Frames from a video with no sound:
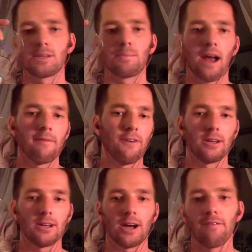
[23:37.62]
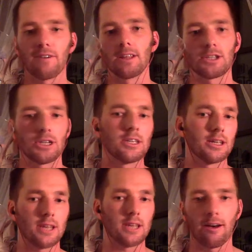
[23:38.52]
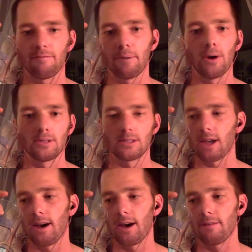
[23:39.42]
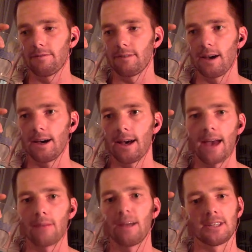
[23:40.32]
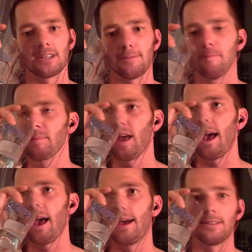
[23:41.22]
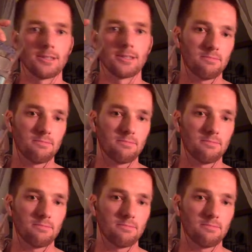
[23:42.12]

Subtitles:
but I'm fairly confident that she does have bones of adamantium, and